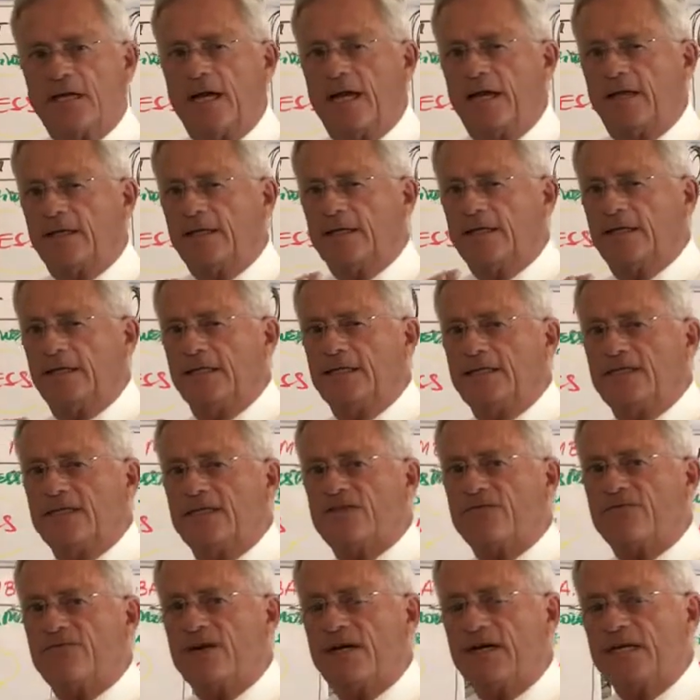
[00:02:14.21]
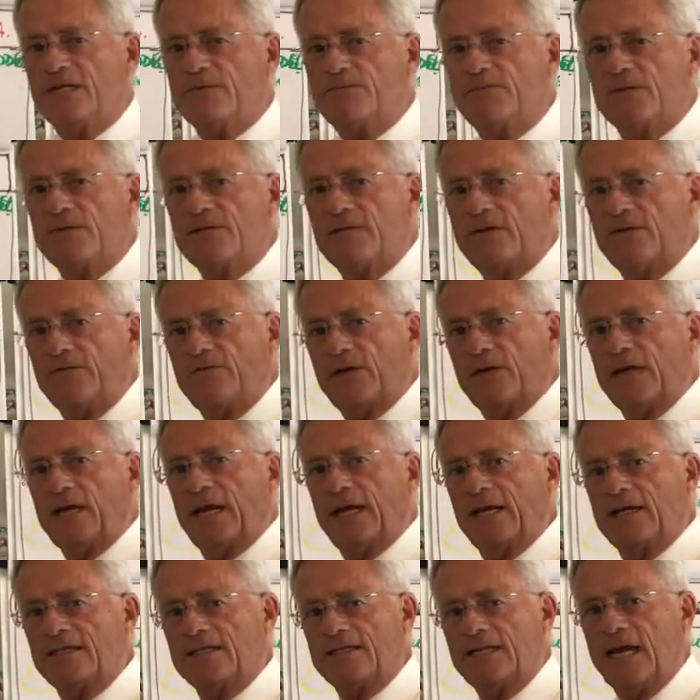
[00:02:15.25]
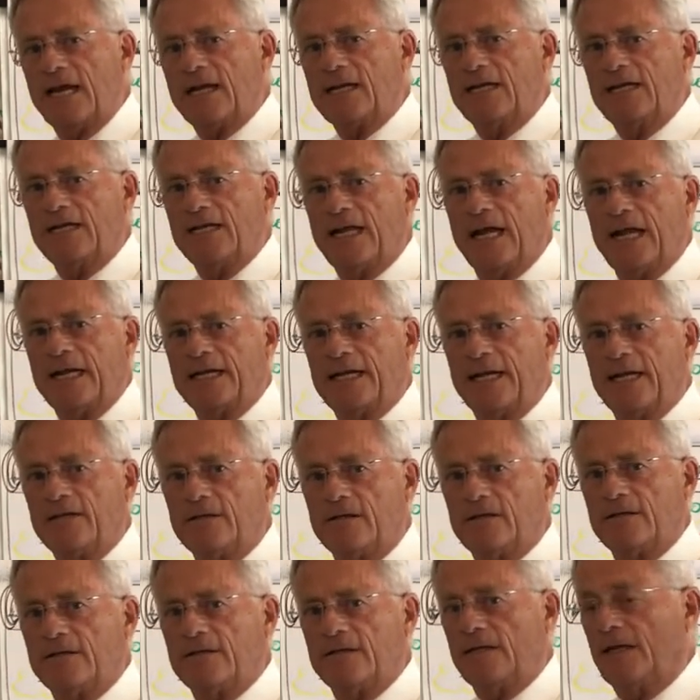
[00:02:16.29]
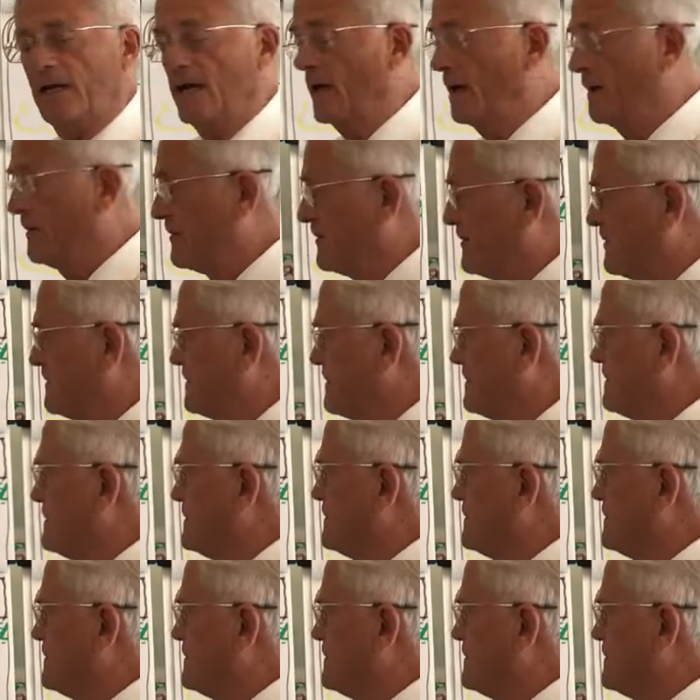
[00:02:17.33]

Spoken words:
And this is very specific, exactly that and nothing else.